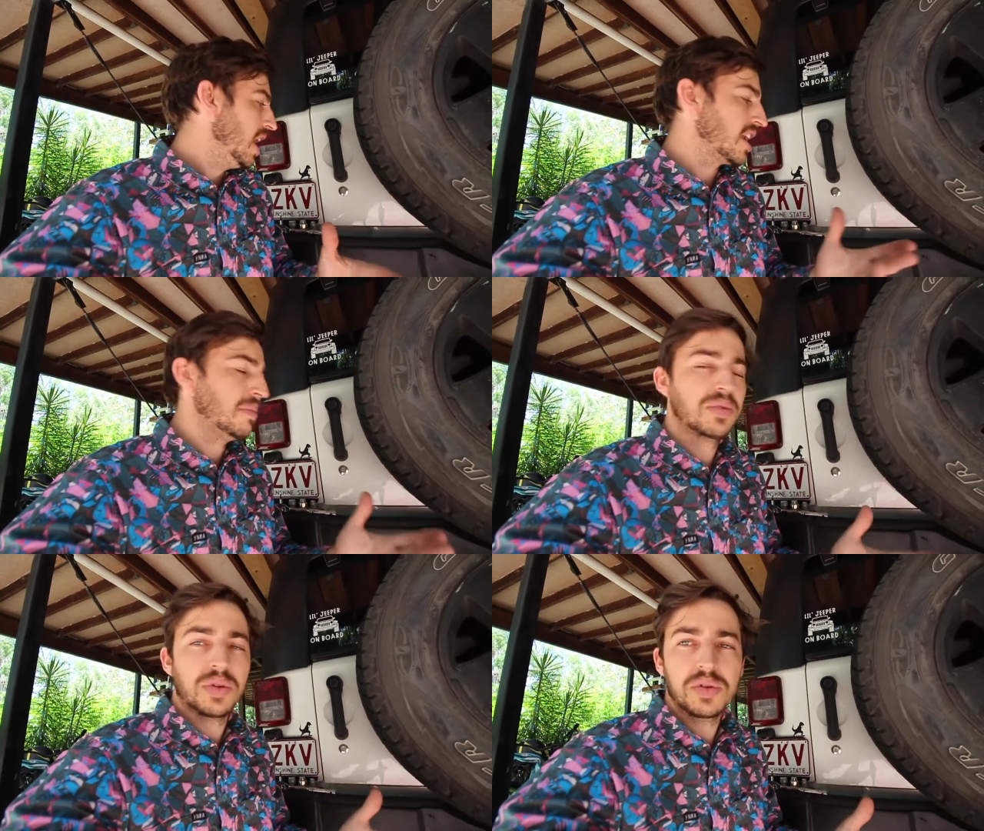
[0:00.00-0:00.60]
a
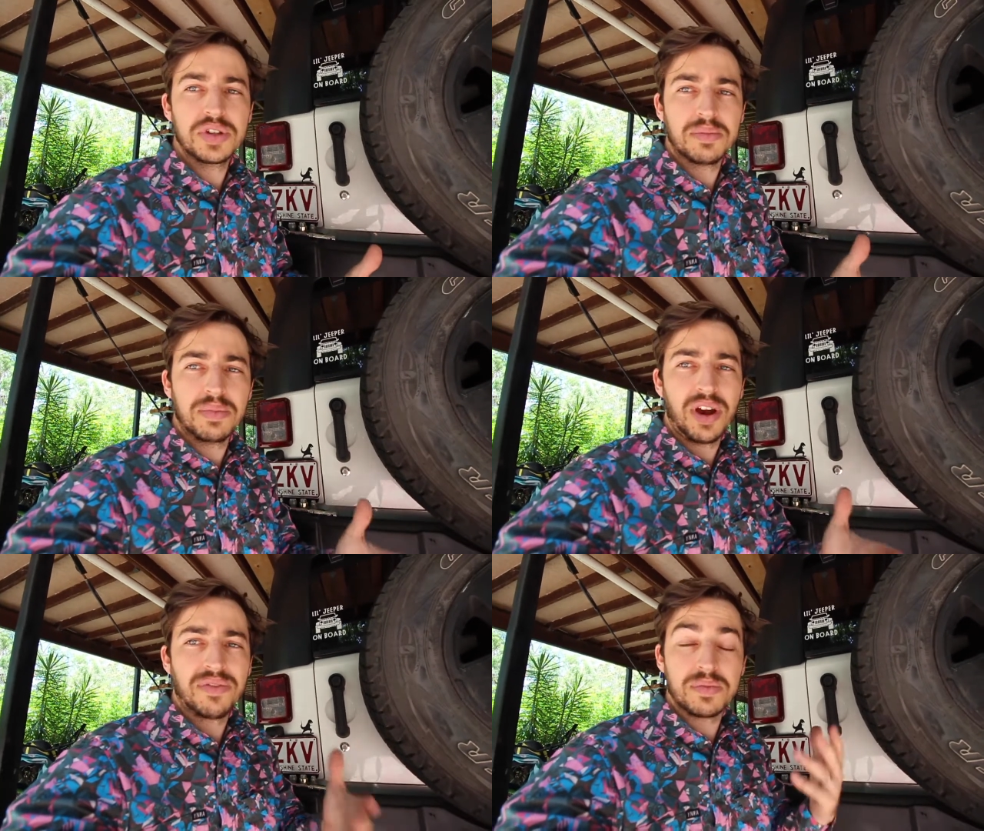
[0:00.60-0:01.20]
couple tools you can
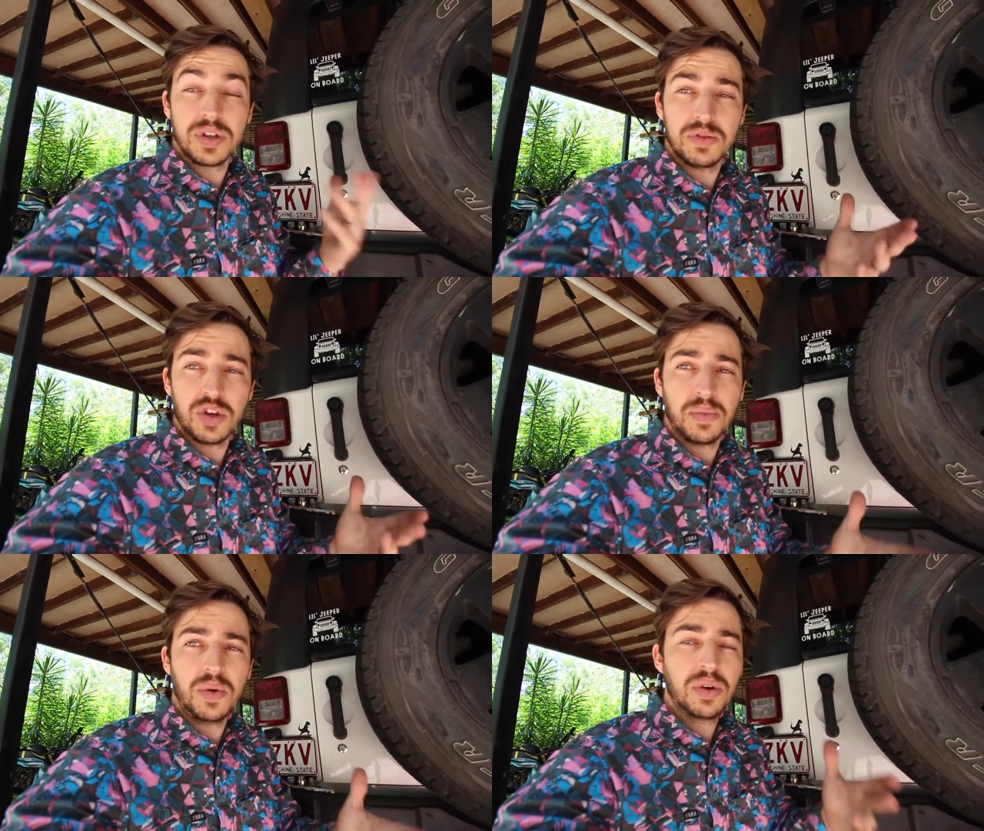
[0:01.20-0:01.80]
buy from Super
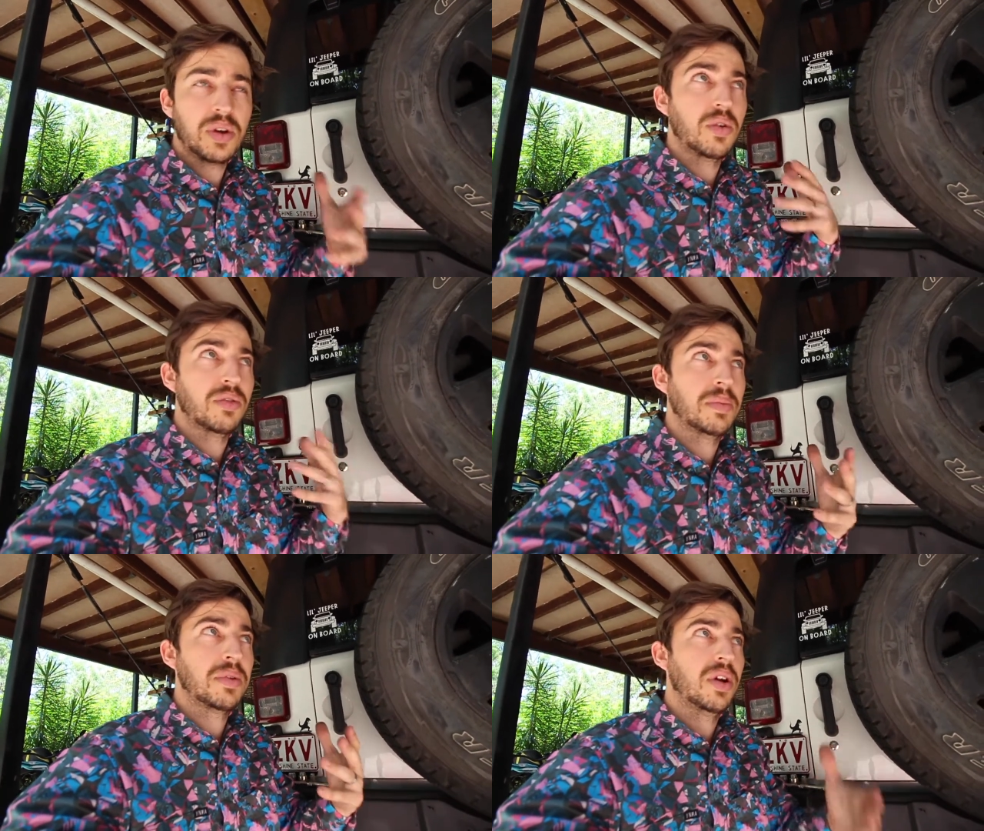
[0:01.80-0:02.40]
Cheap Auto
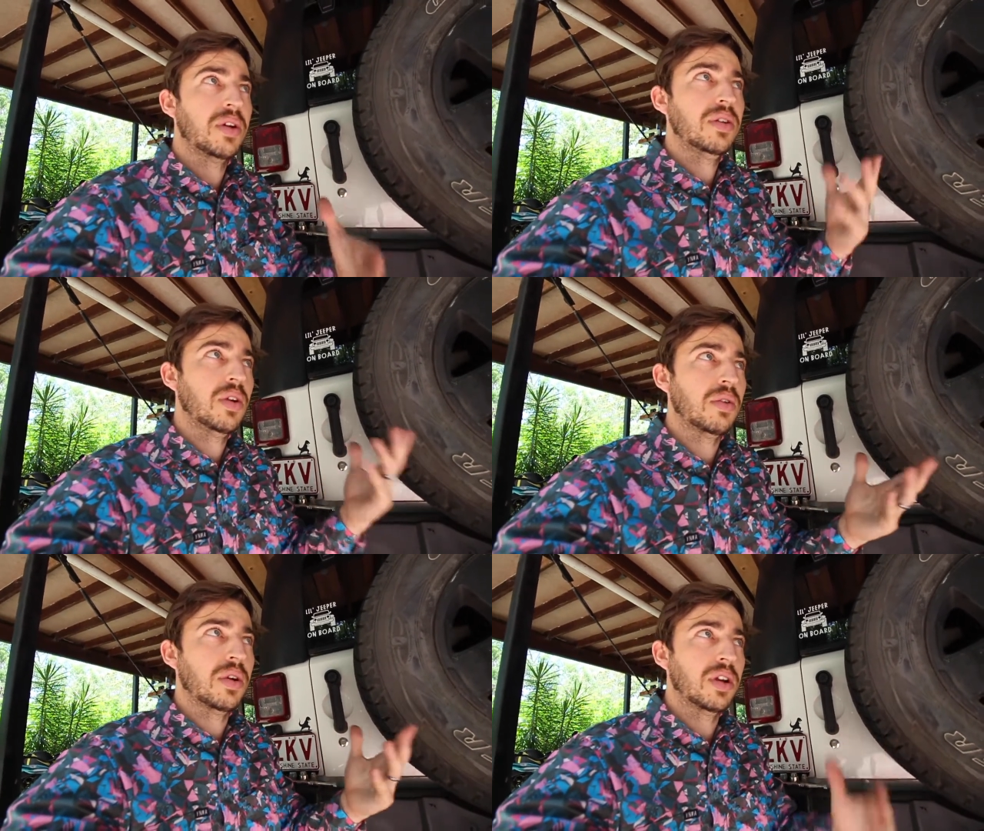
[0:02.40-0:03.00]
or Ripco,
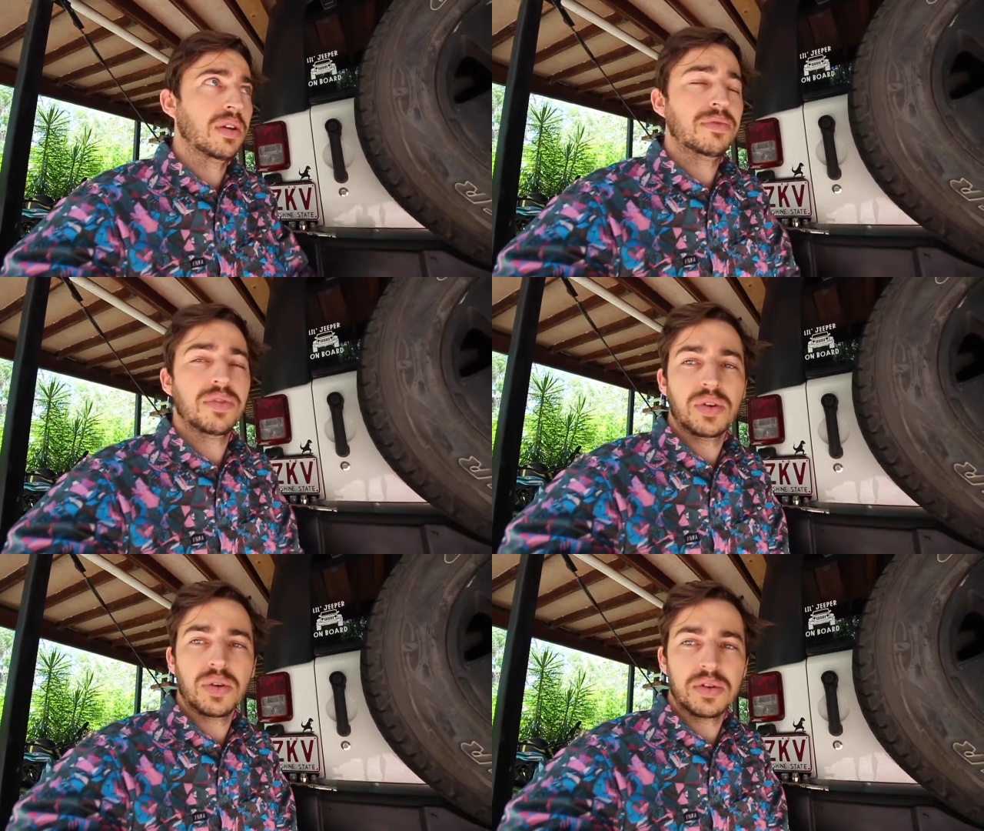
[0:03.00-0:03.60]
or a
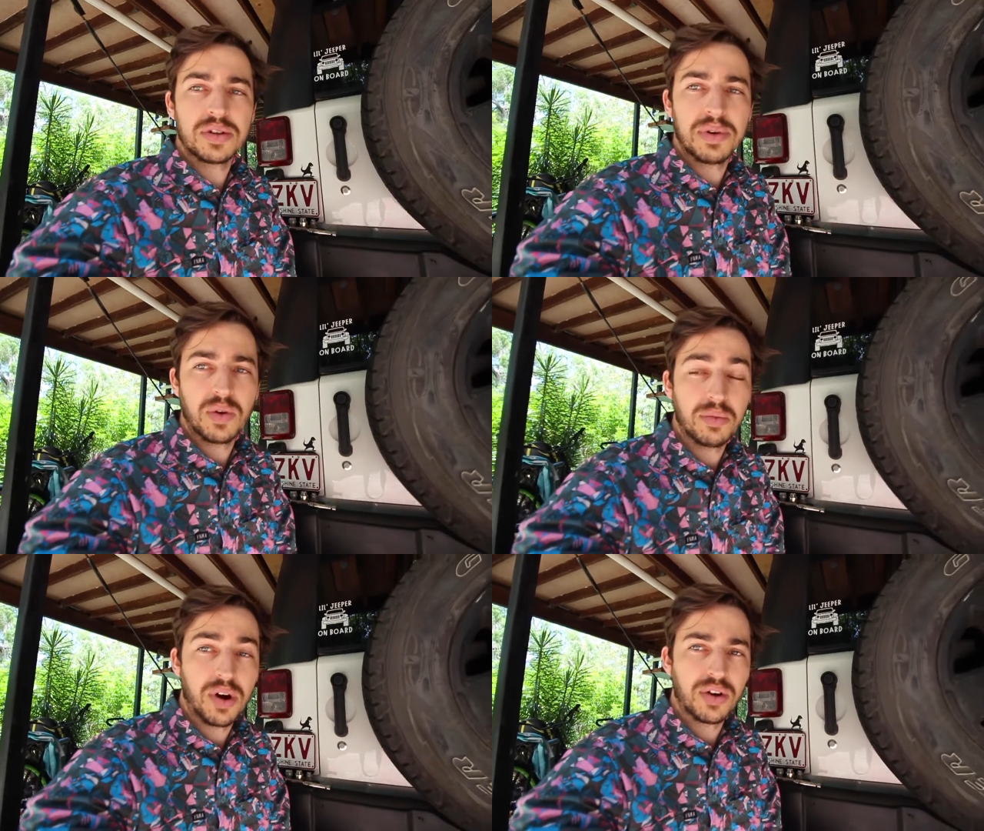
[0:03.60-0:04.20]
few tools that
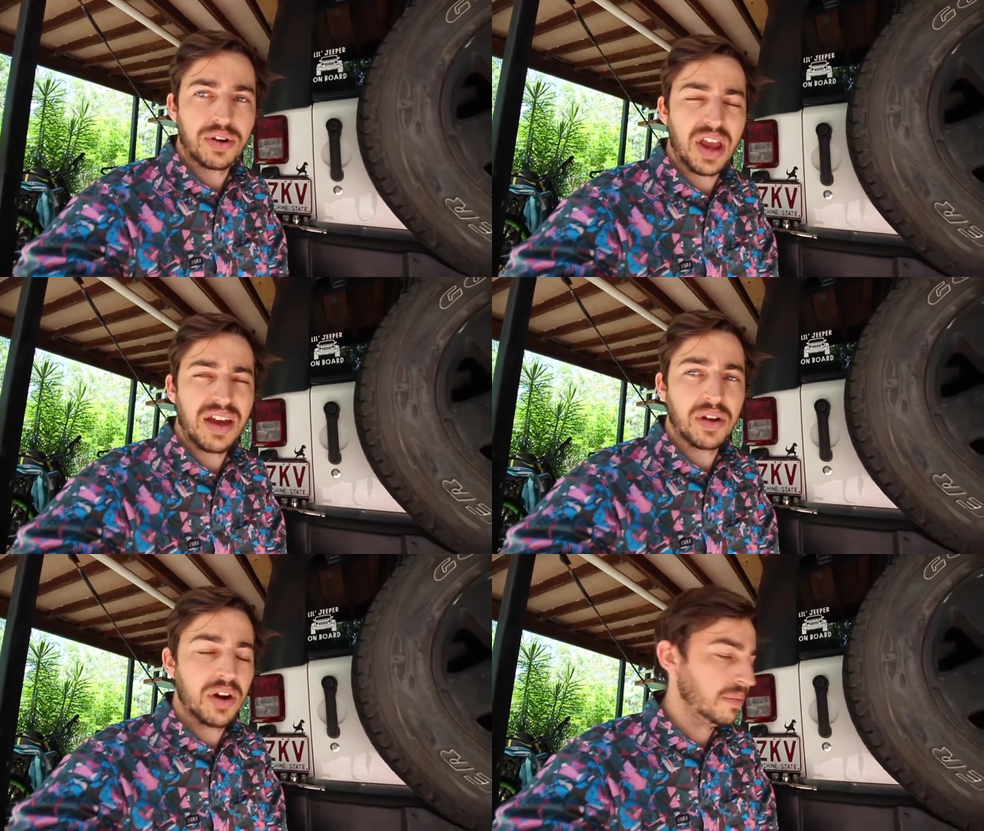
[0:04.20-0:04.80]
people might already
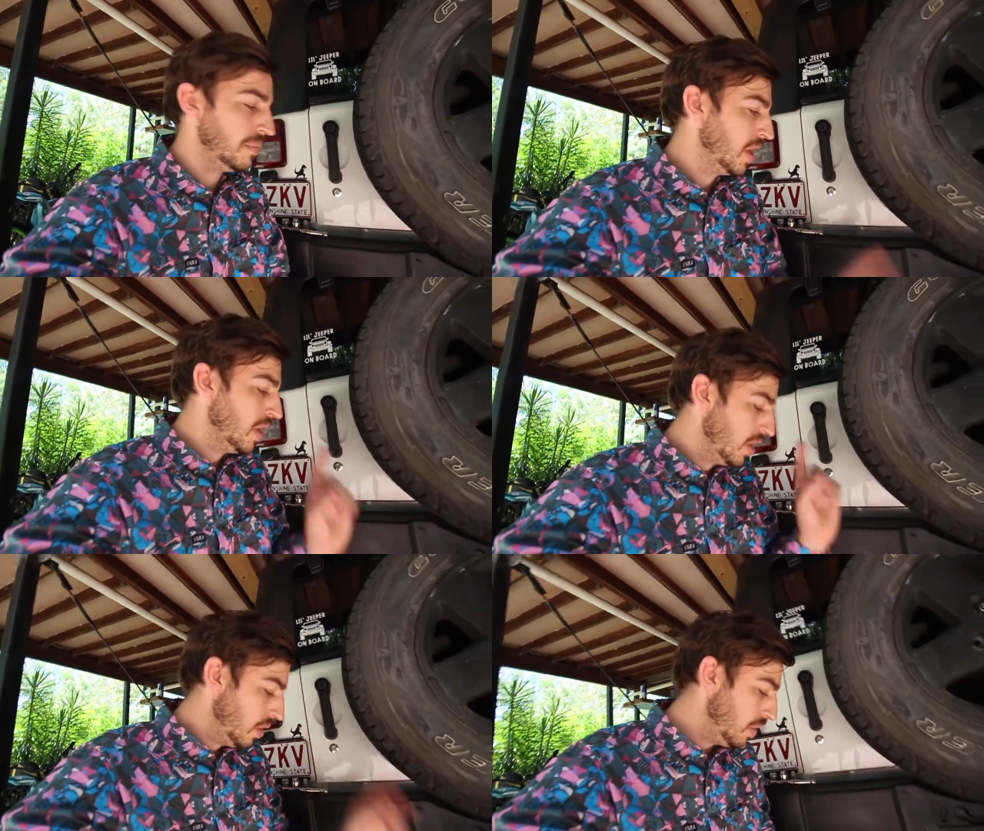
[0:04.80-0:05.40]
have at home.
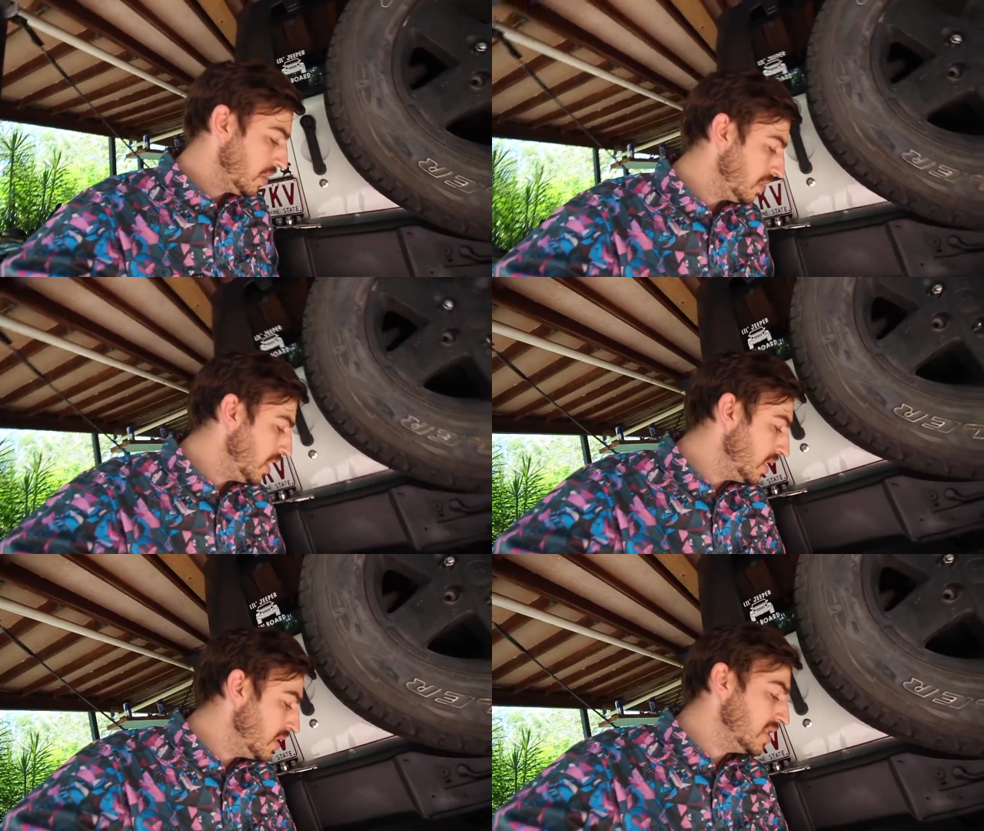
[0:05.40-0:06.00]
All you'll
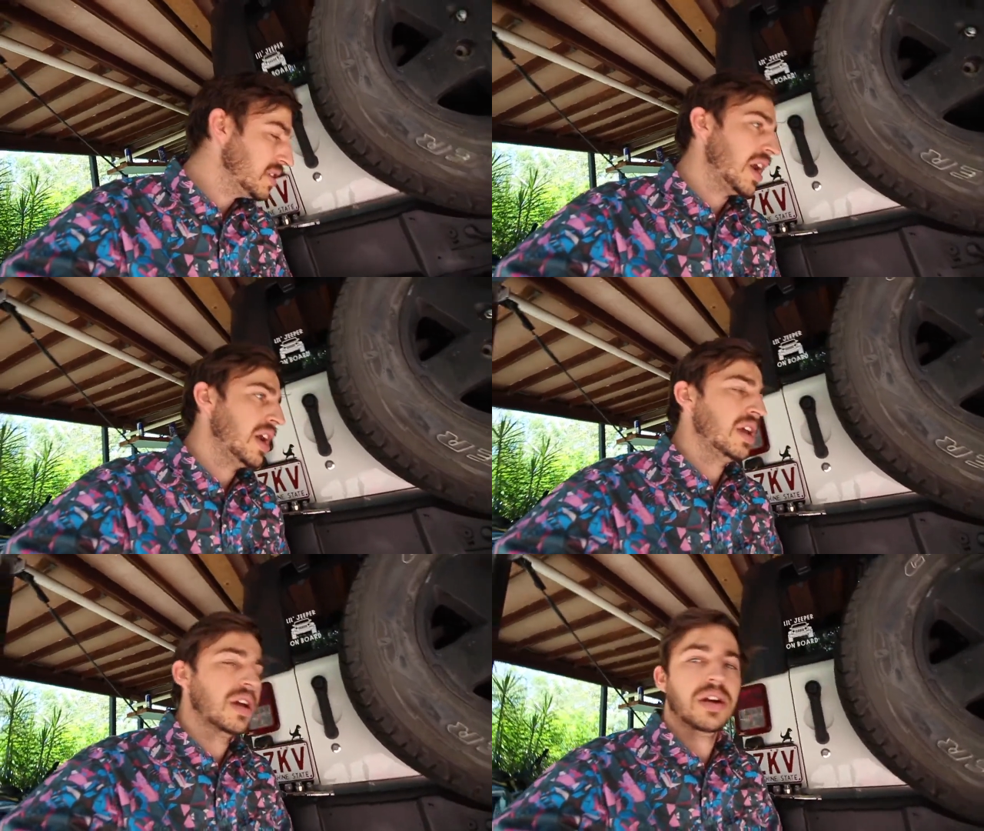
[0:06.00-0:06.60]
need is
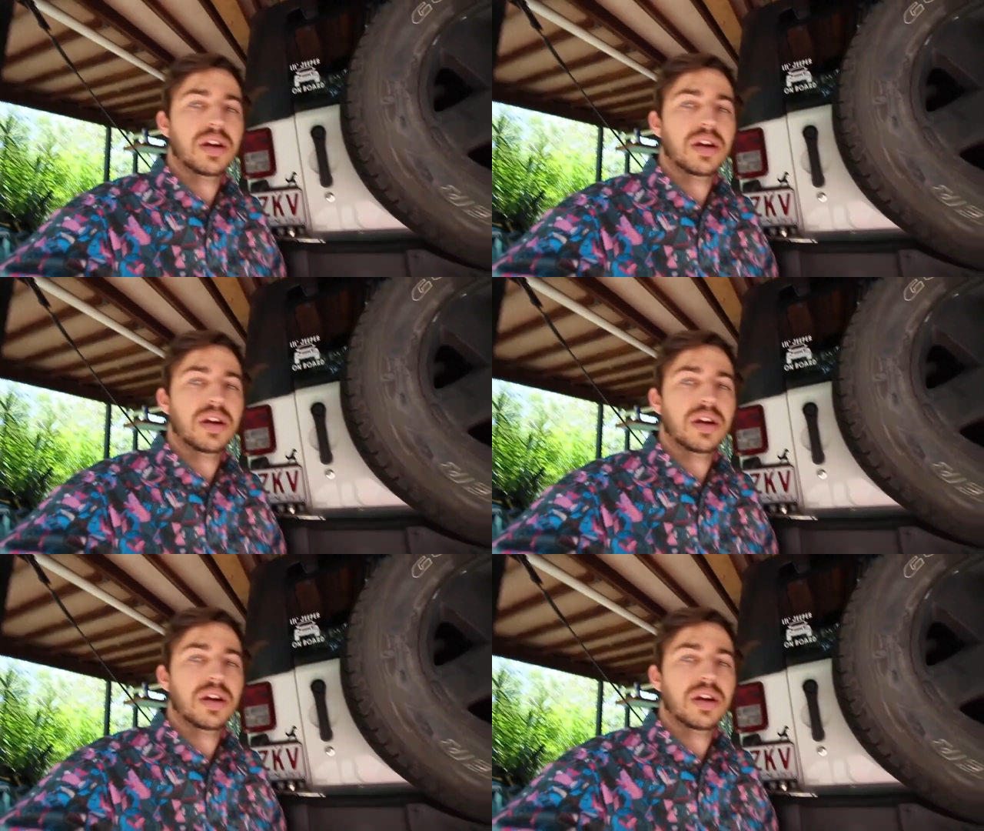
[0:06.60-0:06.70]
a